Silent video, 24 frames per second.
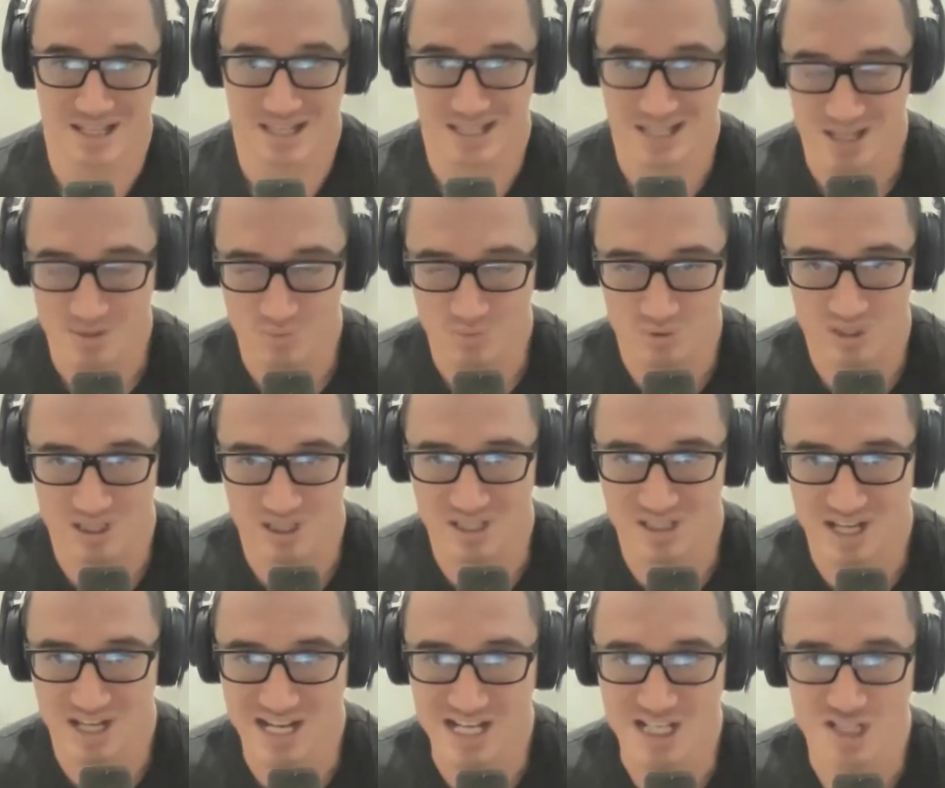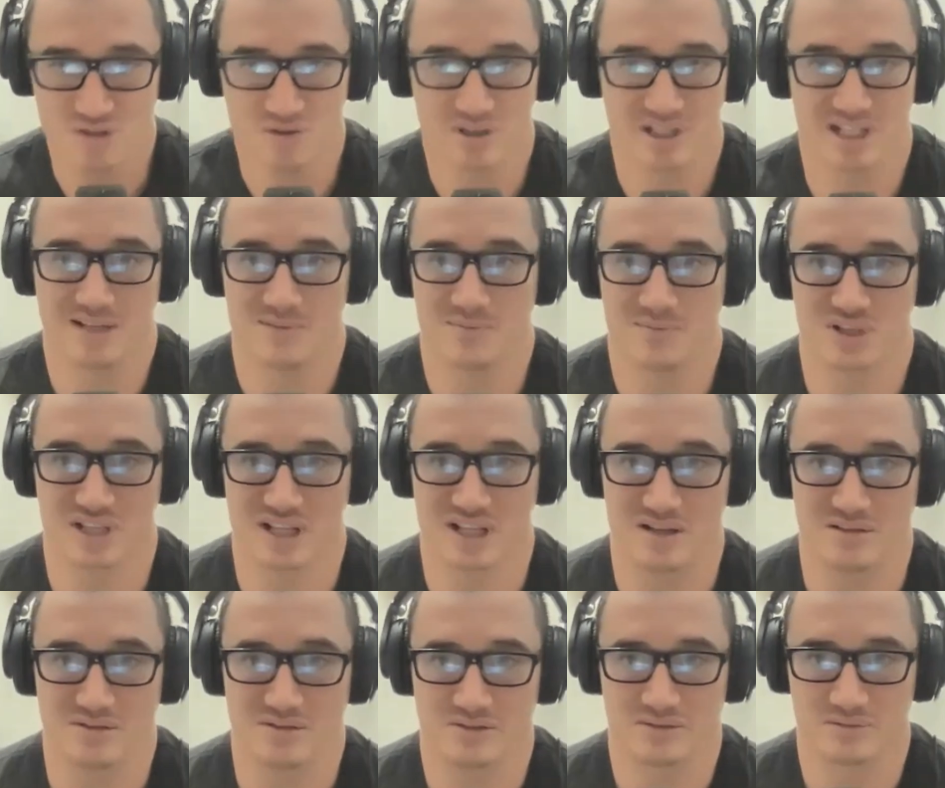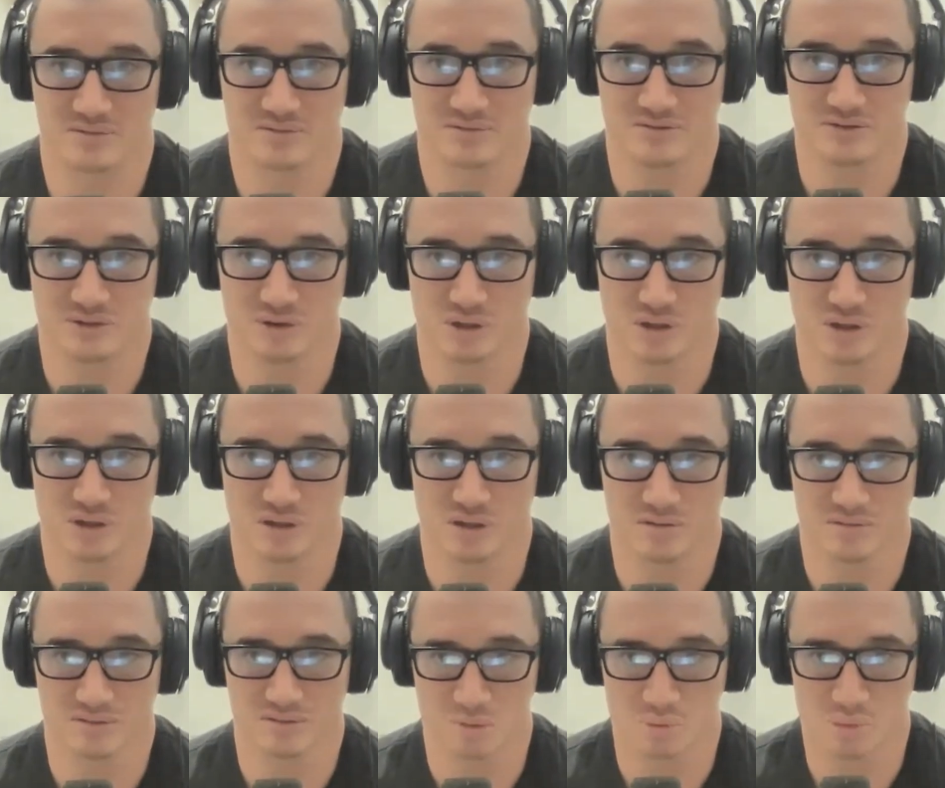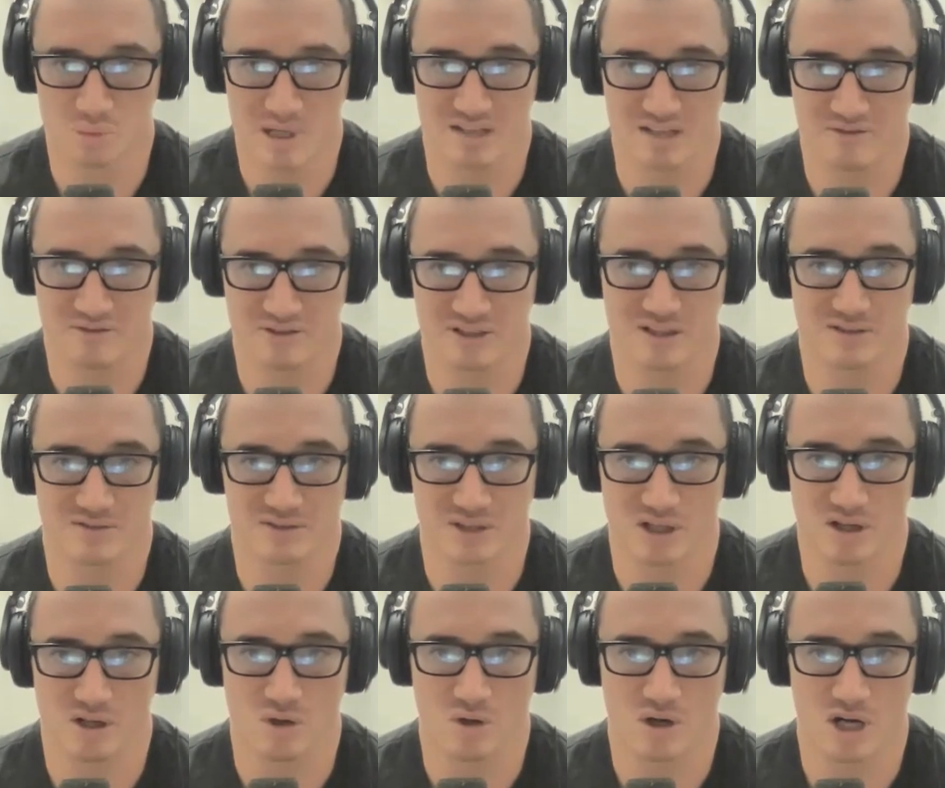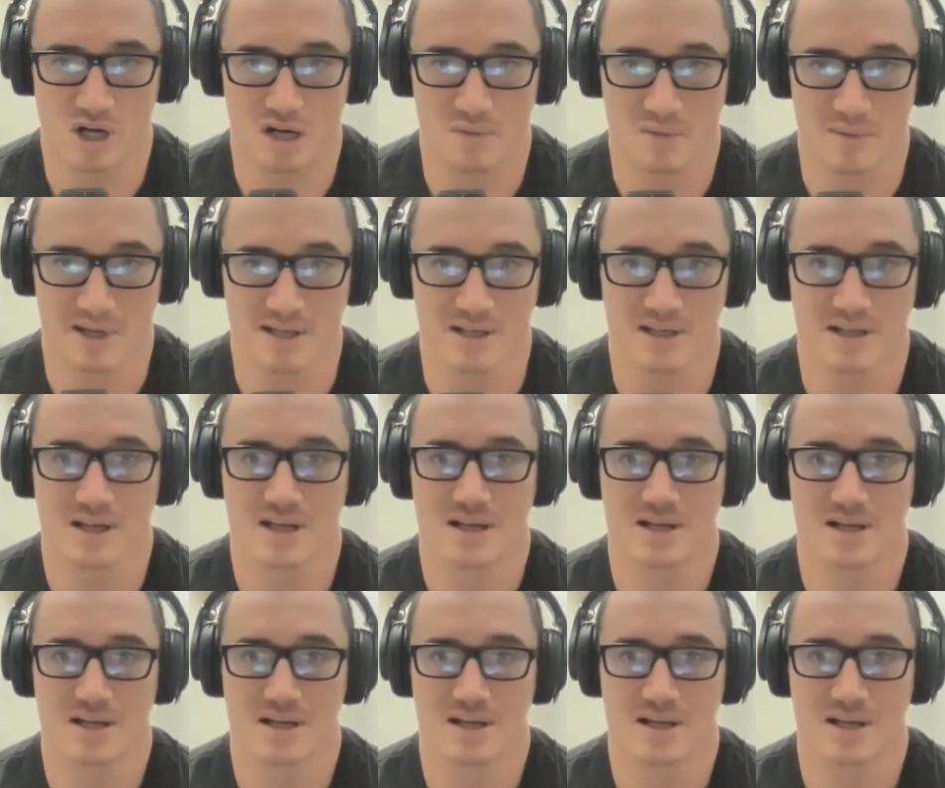he was endangering himself for the benefit of the whole army.